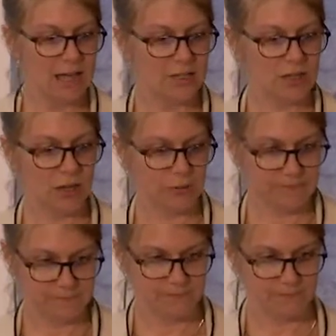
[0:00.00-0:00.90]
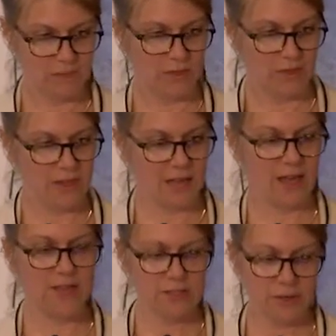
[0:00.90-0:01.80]
So, the
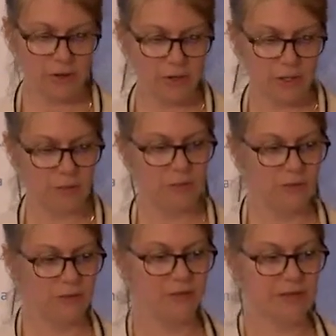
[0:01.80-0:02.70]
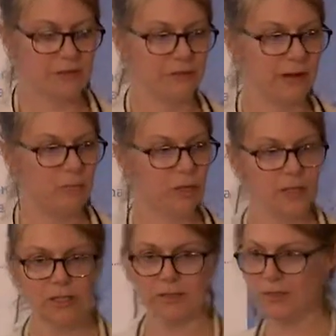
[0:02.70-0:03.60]
Aotearoa Cumulative Effects
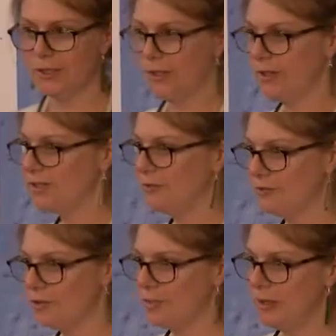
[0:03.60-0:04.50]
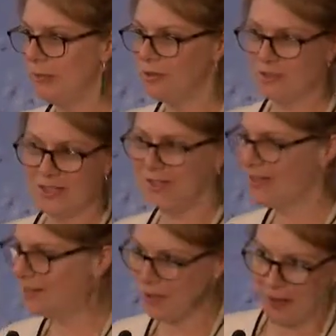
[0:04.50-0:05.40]
Framework, You guys are the first people that have seen
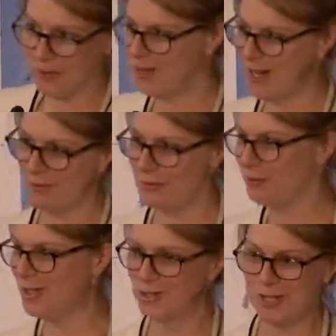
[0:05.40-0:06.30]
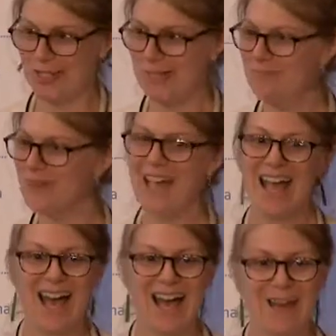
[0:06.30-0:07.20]
it that are outside of the research team.
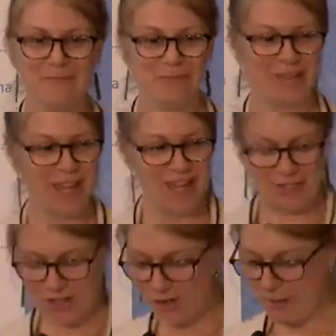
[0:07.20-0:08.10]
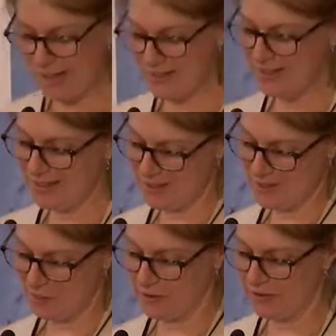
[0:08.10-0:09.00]
So basically,
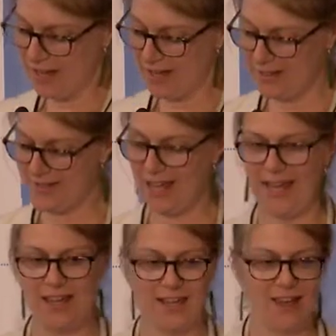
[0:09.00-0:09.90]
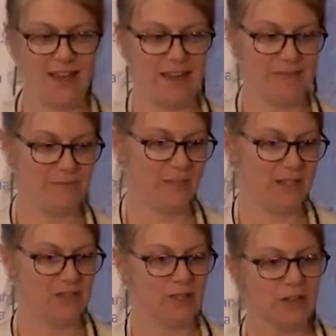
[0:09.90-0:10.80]
this provides a
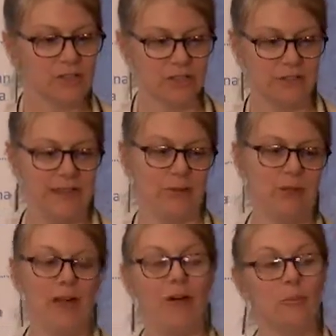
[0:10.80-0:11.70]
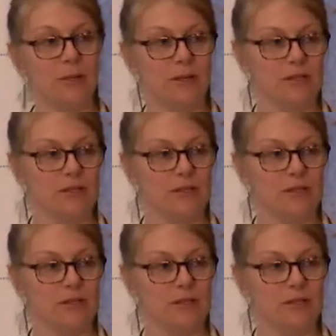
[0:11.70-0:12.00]
structure that will help